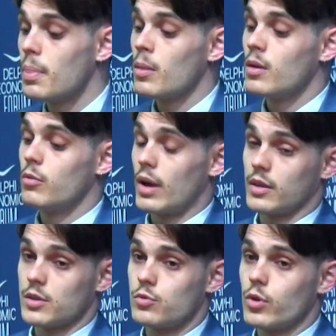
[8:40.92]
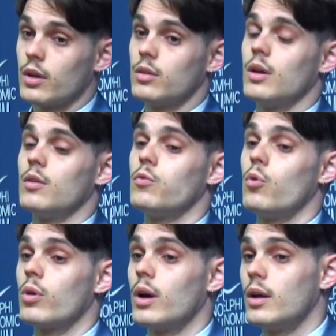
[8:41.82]
reactors 3 and
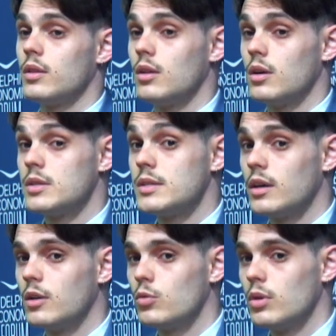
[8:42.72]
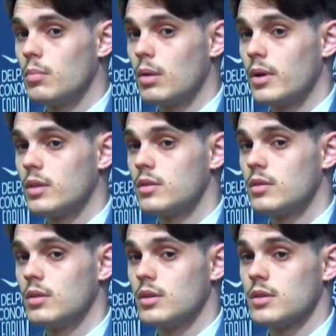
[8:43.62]
4, and seeking to implement
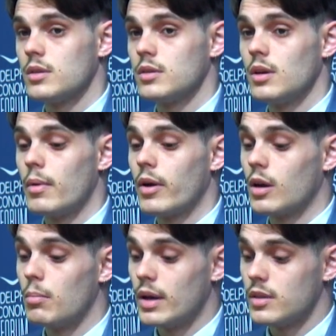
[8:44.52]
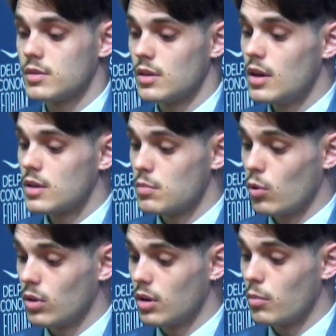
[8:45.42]
the American-made small
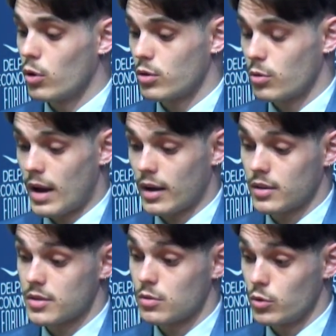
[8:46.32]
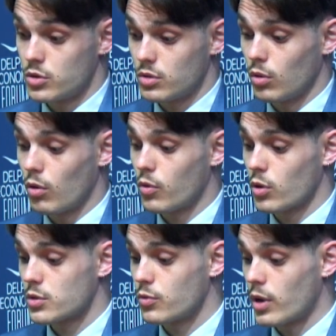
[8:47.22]
modular reactors, which will of course
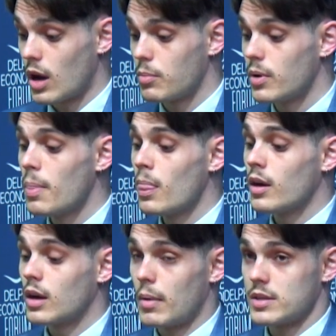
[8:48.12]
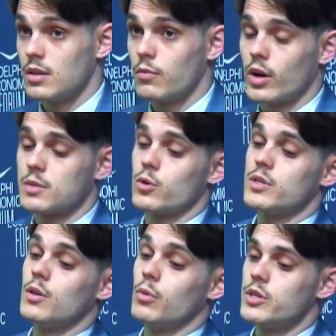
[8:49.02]
free up capacity for exports in the
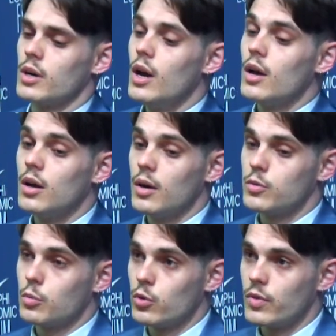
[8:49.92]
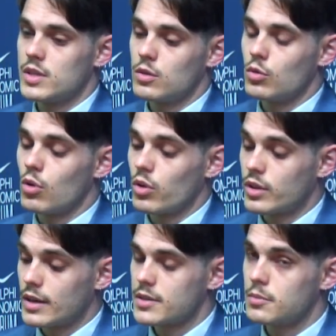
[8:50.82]
region. To put things into context,